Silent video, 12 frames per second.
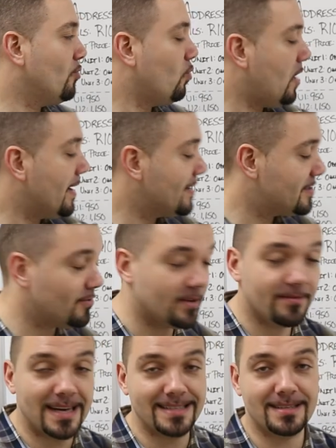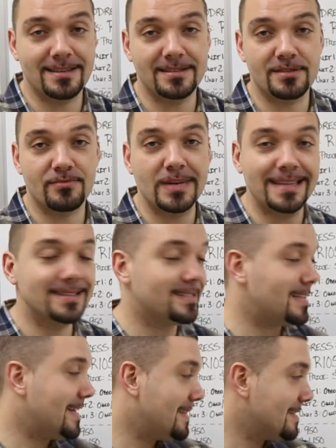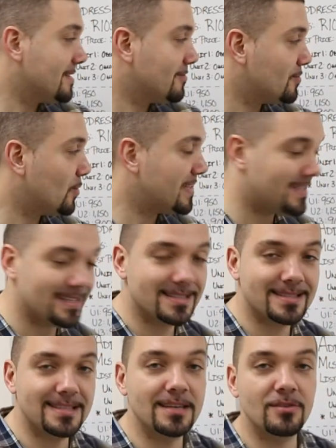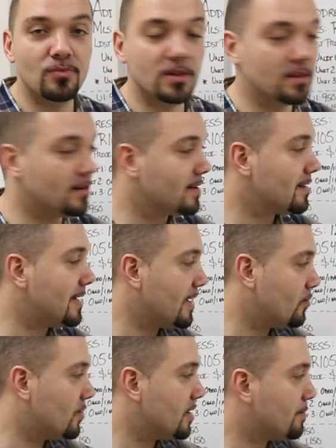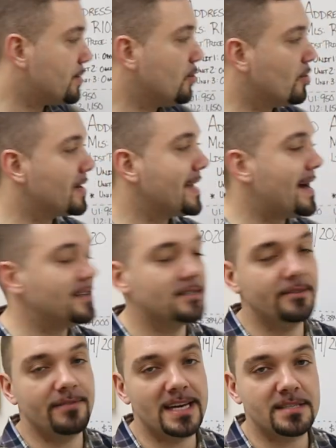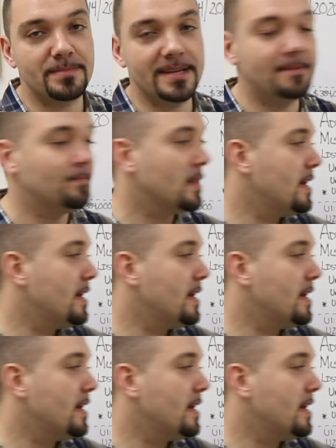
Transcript: you wanted to invest it into real estate, this is what this deal would look like with a pure cash investment.